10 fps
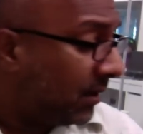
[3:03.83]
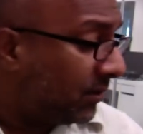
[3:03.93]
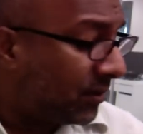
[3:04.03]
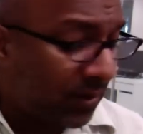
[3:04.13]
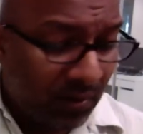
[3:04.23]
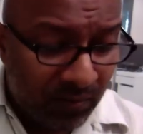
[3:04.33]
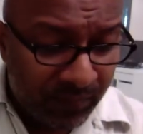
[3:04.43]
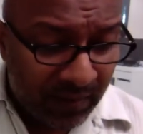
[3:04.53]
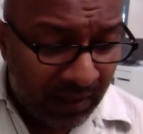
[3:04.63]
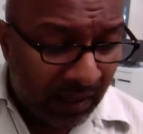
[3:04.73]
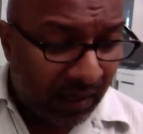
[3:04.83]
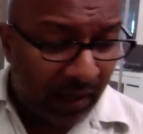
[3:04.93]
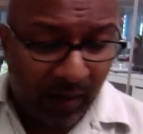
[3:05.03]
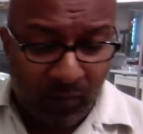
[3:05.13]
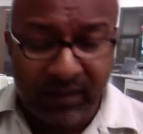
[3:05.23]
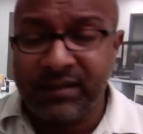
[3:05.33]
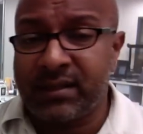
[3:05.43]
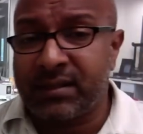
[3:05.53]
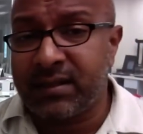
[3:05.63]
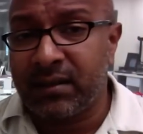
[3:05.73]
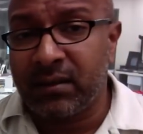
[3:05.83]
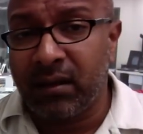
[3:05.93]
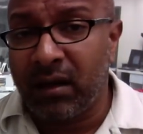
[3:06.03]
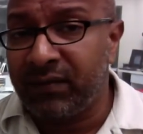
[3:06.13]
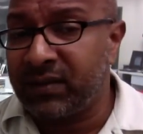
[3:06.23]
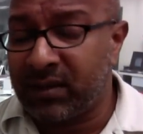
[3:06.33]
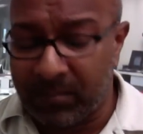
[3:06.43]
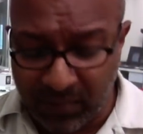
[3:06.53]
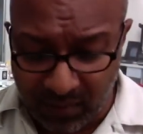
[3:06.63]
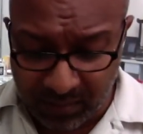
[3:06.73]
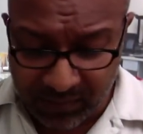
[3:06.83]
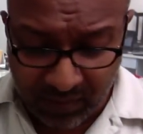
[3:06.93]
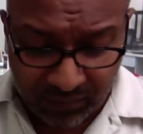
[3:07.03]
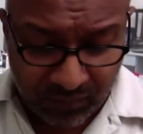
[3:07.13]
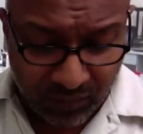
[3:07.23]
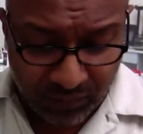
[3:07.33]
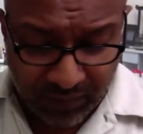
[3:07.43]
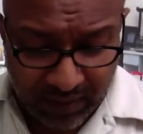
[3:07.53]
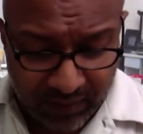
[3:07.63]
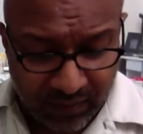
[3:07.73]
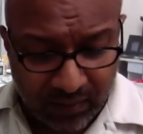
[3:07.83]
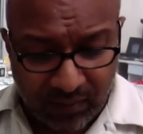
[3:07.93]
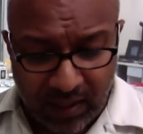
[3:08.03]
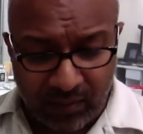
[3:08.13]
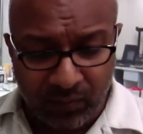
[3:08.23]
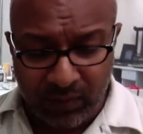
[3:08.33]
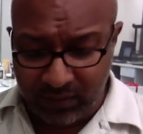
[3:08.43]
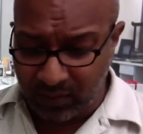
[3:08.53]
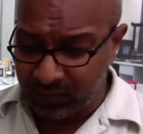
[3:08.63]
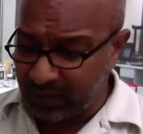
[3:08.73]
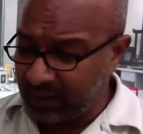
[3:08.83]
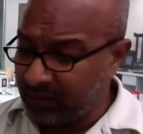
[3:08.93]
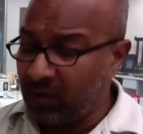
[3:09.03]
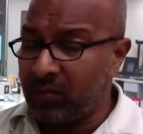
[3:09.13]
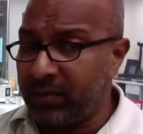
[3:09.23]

So, and what is it a signal of? Is it a barometer of true feelings on the ground? We don't really know.